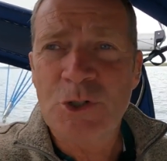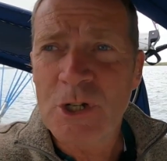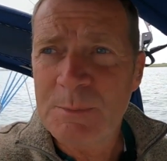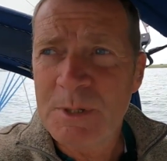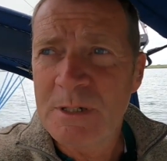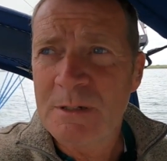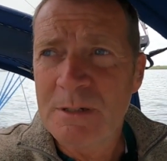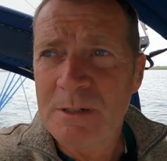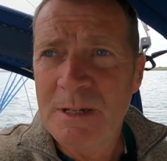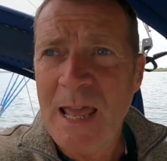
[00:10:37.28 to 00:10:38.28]
German
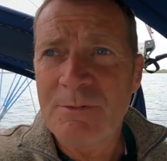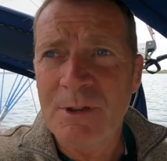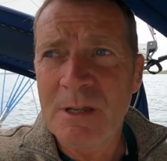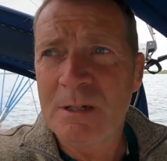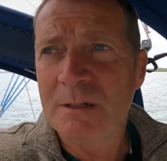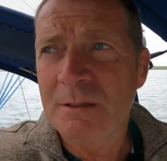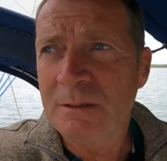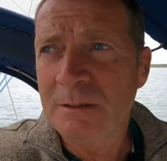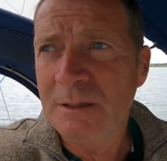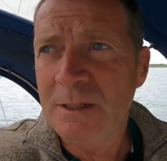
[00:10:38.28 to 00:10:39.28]
Navy
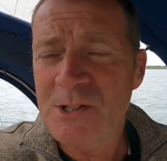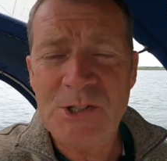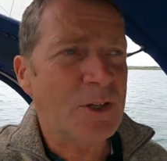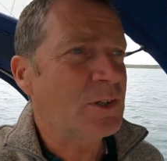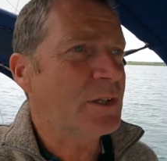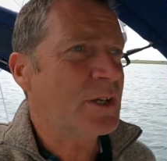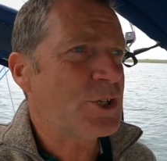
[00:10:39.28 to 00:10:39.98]
scuttled